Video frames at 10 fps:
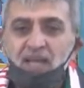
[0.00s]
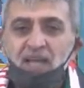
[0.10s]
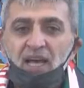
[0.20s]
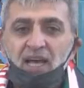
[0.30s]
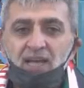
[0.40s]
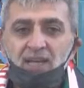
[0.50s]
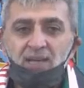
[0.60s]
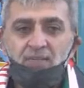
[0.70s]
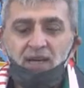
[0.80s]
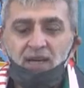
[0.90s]
I
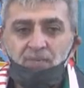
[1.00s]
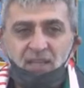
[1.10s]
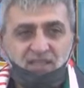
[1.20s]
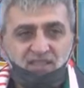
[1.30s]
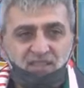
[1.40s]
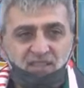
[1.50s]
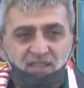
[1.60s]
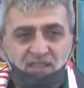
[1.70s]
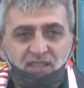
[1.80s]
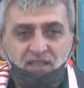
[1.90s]
am a
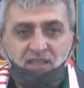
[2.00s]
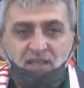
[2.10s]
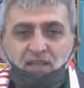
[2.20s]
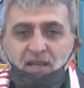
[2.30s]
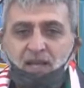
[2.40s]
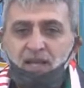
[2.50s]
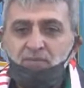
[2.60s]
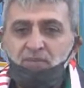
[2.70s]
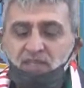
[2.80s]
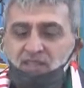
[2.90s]
Palestinian.
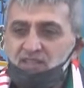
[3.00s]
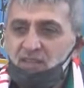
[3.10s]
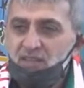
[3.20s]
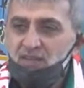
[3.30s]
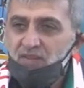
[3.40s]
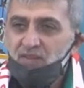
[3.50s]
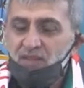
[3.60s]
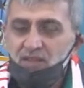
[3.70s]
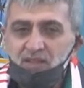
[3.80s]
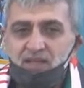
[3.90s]
I've been in South
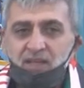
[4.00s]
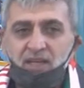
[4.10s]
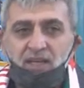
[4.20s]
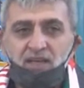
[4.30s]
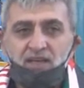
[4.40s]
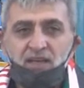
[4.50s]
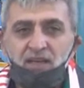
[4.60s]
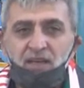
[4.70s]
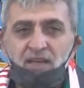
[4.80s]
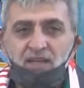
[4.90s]
Africa and
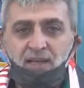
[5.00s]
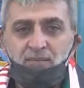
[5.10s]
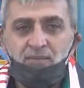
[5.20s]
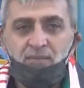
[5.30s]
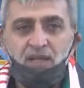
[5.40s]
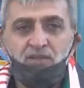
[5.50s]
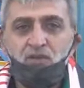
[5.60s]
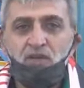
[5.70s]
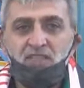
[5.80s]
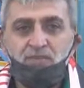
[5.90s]
uh, I came and
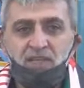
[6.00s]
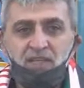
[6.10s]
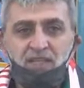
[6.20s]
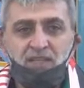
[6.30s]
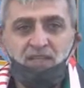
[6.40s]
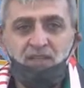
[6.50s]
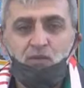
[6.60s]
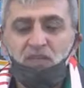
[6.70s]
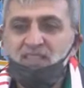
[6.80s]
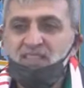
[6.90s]
to explain
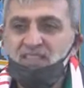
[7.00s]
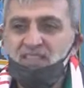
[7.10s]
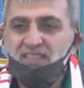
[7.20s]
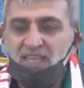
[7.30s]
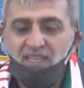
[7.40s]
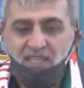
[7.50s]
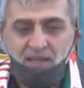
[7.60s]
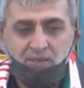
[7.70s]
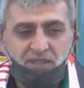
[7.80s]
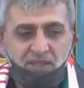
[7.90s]
what is exactly
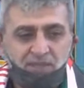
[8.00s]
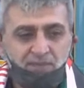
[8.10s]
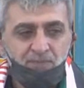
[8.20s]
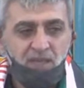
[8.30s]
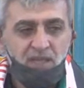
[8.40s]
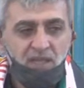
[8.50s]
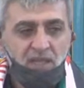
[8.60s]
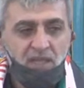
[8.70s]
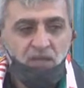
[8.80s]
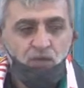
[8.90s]
happening.
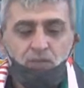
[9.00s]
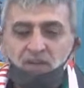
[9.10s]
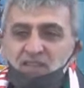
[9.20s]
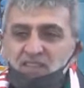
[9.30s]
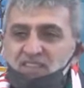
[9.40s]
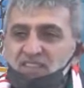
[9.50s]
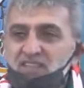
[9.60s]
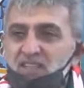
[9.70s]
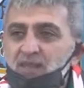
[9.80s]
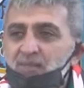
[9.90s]
Your brother and
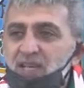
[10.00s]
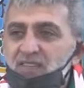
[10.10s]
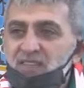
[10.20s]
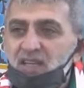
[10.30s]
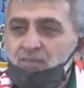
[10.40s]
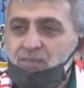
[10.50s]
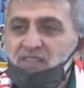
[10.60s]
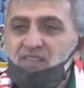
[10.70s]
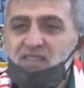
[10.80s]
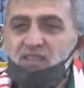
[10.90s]
sister in Palestine
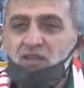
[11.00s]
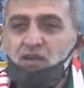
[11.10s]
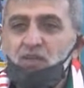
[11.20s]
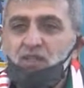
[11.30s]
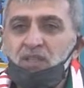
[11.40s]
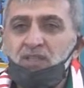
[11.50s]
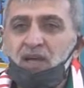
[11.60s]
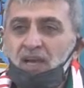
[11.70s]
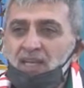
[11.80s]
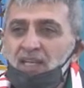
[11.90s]
busy going,
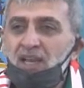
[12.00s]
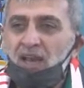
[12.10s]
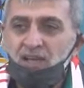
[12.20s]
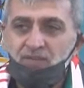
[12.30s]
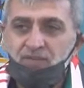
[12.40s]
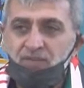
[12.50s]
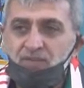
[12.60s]
dying a life.